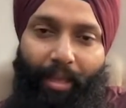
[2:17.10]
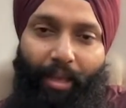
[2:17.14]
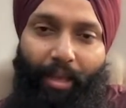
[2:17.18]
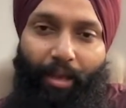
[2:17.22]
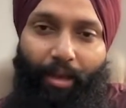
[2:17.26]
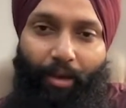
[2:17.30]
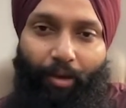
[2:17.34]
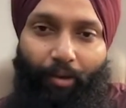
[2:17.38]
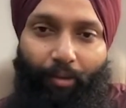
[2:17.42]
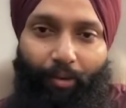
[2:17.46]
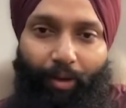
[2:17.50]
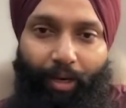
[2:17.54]

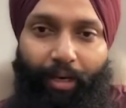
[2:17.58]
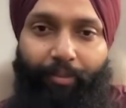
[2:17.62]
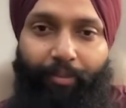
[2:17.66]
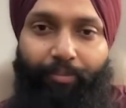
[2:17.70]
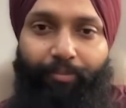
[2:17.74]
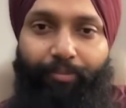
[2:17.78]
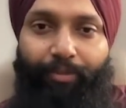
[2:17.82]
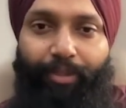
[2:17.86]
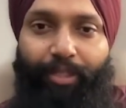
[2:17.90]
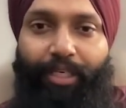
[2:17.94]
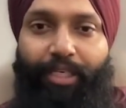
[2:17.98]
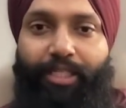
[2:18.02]
Okay,
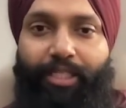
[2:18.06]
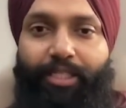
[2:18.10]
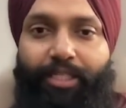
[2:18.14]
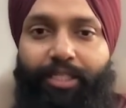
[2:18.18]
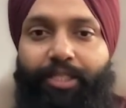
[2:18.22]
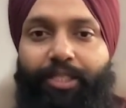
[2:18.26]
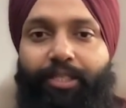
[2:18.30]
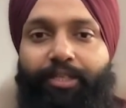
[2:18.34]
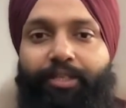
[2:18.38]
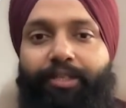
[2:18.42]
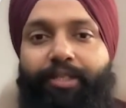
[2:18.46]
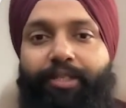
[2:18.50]
these
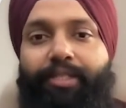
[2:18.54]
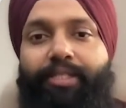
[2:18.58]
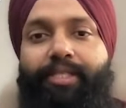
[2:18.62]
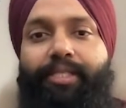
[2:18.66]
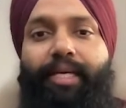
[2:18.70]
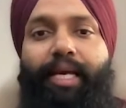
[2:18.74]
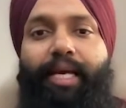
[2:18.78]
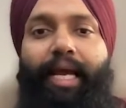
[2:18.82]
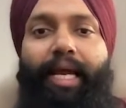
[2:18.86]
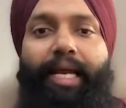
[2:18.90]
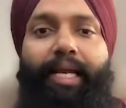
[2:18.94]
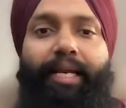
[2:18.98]
children's
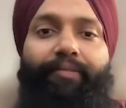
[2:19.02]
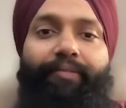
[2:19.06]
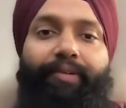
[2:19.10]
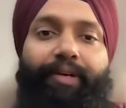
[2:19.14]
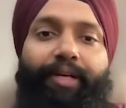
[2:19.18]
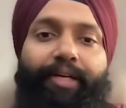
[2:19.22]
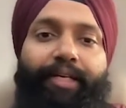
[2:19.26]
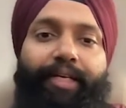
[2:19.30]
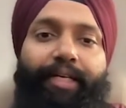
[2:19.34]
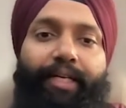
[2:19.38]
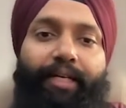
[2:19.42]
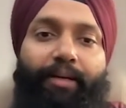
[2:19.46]

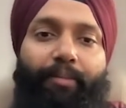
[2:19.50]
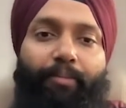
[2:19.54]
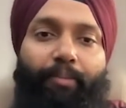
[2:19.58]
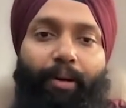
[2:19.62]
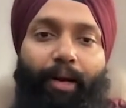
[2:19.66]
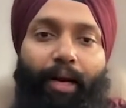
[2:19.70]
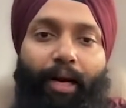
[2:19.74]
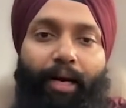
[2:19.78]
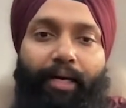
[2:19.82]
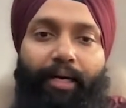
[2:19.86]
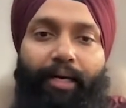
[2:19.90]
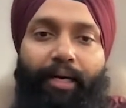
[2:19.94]
elevated
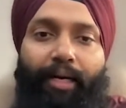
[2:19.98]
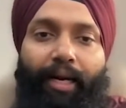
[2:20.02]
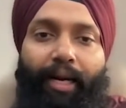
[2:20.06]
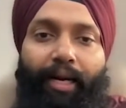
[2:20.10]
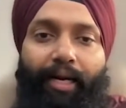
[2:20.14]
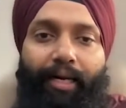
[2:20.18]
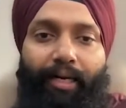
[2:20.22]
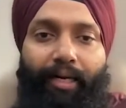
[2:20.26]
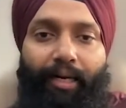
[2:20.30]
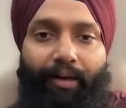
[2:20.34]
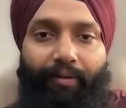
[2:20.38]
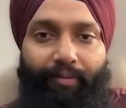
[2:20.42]
blood
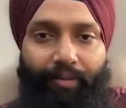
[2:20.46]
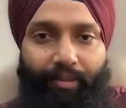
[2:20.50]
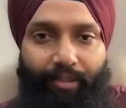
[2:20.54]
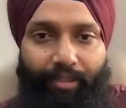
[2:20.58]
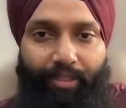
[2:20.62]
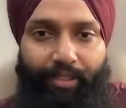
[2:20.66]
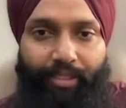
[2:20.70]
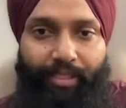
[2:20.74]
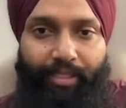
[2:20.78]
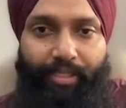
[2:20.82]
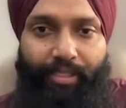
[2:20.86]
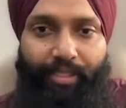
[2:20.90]
lead
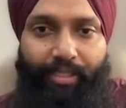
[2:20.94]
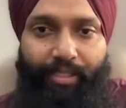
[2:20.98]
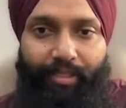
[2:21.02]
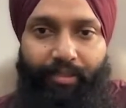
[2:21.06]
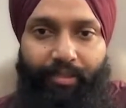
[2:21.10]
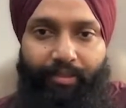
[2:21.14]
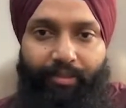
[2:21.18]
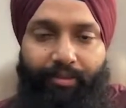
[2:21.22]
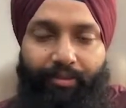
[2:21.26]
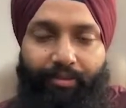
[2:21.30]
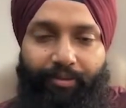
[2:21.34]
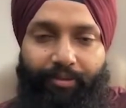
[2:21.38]
levels,
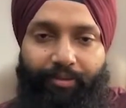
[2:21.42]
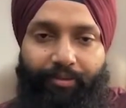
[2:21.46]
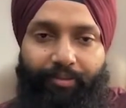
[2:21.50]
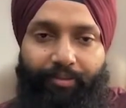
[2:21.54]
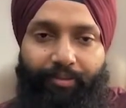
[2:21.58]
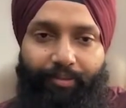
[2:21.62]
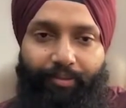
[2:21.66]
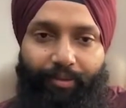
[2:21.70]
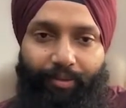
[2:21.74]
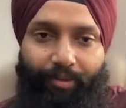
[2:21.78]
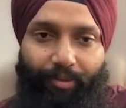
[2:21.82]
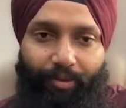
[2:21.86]

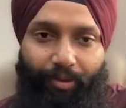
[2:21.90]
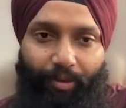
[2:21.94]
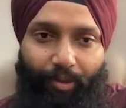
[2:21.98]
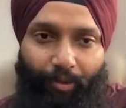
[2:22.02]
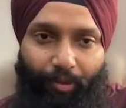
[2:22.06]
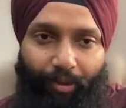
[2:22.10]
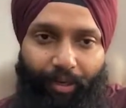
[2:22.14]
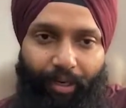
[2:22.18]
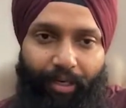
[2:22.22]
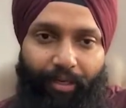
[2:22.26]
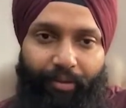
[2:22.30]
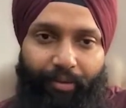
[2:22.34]

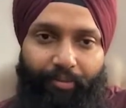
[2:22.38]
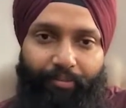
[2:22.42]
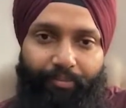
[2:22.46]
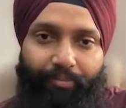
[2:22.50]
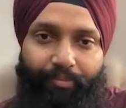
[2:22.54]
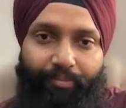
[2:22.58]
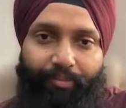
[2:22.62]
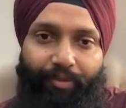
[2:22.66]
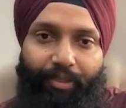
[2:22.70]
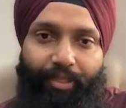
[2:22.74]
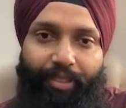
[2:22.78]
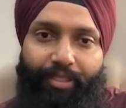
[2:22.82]
okay,
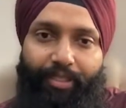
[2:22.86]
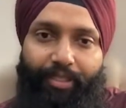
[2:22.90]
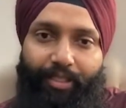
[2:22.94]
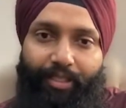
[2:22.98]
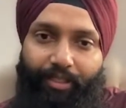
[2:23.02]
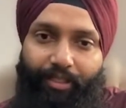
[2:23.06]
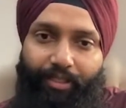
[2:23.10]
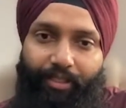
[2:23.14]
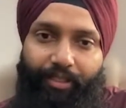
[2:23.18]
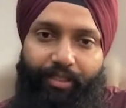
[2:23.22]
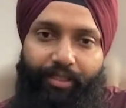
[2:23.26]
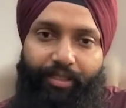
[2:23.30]
these
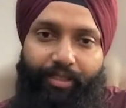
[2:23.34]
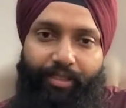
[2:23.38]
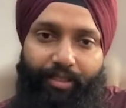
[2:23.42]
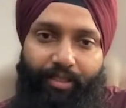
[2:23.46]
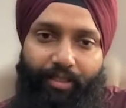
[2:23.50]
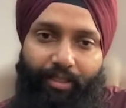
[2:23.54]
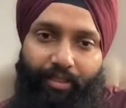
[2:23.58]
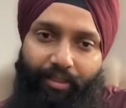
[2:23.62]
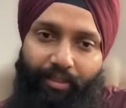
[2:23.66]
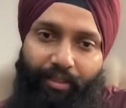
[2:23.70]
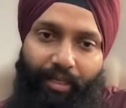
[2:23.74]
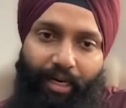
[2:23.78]

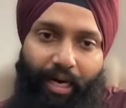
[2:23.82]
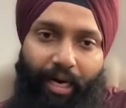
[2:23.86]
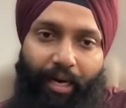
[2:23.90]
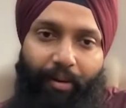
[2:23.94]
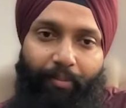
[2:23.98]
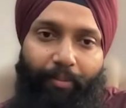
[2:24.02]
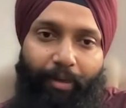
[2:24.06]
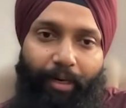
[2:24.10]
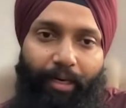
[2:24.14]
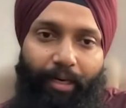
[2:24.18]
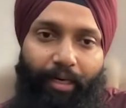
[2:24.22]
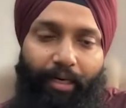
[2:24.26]
children's high
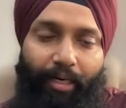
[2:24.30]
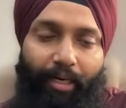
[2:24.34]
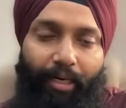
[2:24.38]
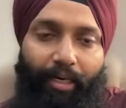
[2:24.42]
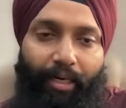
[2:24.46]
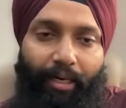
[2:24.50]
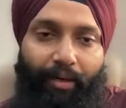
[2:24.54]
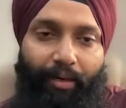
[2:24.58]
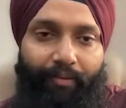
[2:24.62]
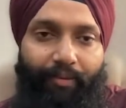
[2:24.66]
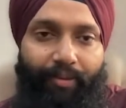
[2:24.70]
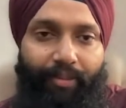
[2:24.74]
blood lead
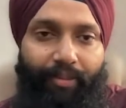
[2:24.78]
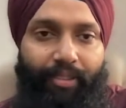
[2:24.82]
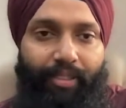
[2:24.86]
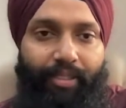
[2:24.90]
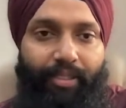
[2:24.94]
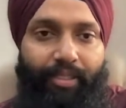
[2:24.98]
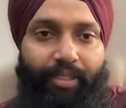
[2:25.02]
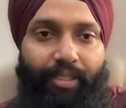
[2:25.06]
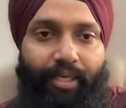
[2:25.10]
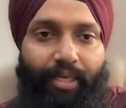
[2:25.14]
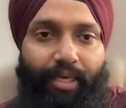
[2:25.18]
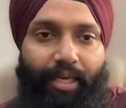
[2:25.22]

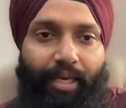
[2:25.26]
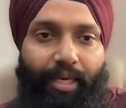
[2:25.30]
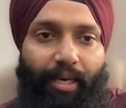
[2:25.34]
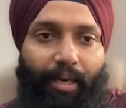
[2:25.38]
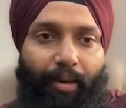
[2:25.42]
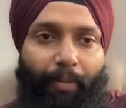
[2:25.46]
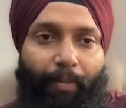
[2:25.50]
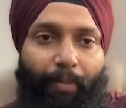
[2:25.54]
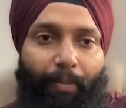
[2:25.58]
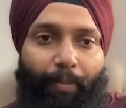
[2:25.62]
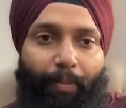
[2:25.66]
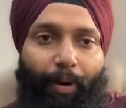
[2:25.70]
levels
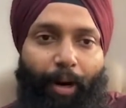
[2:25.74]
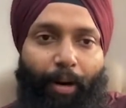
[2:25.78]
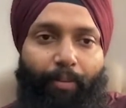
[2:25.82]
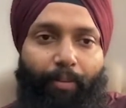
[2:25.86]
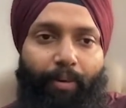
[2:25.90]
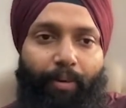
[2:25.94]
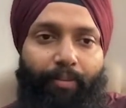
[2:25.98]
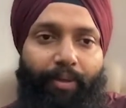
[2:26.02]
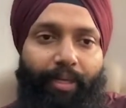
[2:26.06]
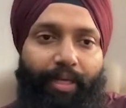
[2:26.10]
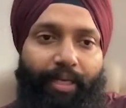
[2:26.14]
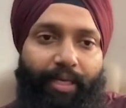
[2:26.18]

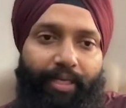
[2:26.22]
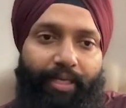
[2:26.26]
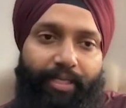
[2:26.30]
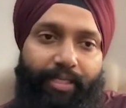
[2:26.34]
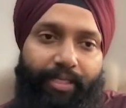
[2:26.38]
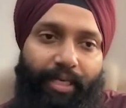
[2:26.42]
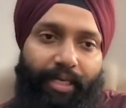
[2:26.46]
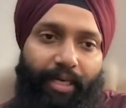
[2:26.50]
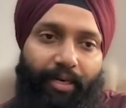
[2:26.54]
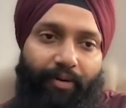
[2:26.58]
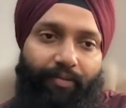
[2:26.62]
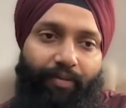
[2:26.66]
probably
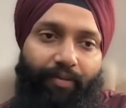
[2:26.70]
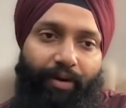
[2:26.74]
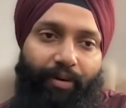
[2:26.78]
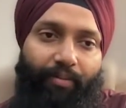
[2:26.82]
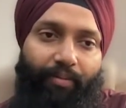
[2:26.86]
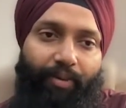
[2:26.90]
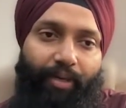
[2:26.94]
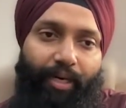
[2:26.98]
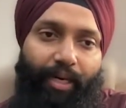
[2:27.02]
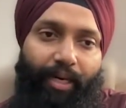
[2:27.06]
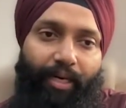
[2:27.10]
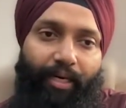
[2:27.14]
result from
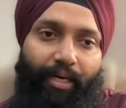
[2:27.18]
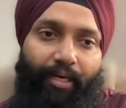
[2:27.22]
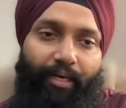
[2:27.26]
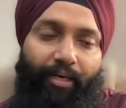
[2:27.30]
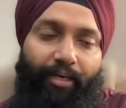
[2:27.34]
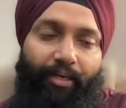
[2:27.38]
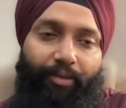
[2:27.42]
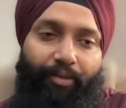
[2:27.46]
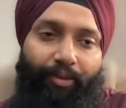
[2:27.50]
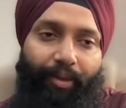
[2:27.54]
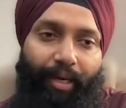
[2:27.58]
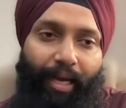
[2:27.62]

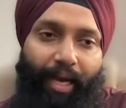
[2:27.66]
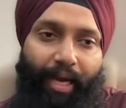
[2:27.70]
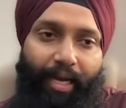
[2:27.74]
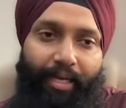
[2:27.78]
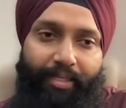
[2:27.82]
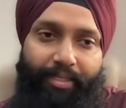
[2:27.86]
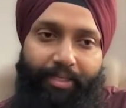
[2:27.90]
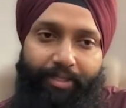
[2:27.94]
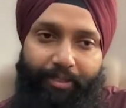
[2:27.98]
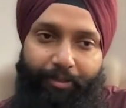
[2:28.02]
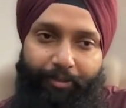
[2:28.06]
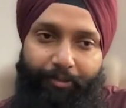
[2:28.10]
lead-added to
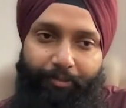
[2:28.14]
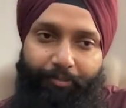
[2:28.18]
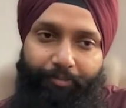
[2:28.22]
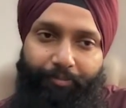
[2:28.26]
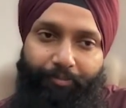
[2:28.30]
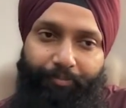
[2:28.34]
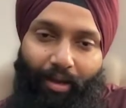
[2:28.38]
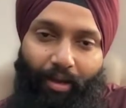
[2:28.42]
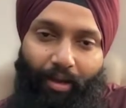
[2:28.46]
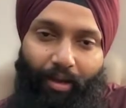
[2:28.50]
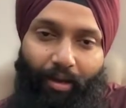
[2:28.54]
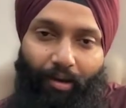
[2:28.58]
gas.
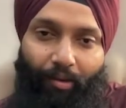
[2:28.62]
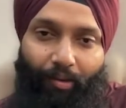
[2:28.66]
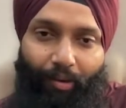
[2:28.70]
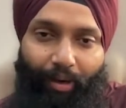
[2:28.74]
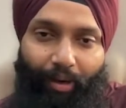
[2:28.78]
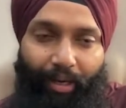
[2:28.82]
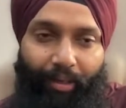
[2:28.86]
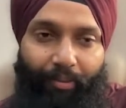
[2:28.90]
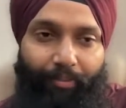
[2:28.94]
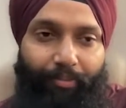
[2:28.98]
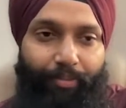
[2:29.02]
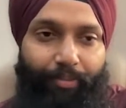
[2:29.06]

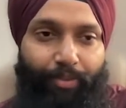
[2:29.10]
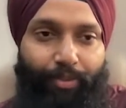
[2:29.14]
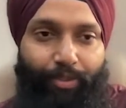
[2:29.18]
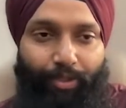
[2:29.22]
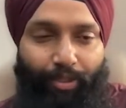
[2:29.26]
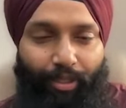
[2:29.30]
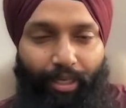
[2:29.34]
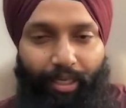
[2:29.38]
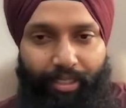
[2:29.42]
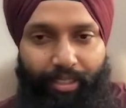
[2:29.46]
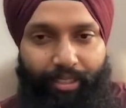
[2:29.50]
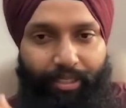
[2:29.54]
Okay, so
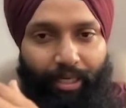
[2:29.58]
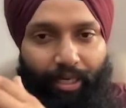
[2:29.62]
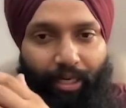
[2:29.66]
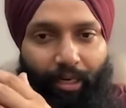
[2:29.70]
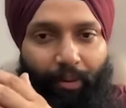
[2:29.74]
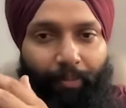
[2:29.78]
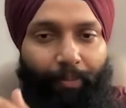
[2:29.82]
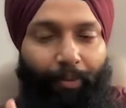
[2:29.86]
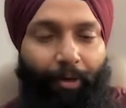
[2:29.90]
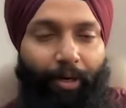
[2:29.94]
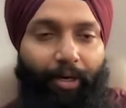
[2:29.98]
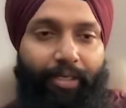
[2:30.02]
let's take a
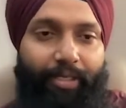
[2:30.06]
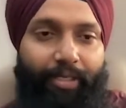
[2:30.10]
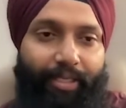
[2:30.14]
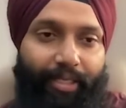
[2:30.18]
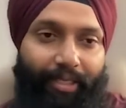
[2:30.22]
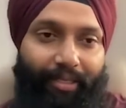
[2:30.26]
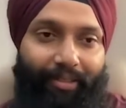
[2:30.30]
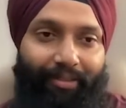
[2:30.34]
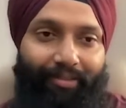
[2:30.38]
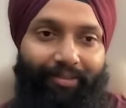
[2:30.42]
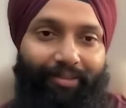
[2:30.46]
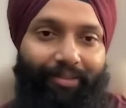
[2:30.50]
pause here.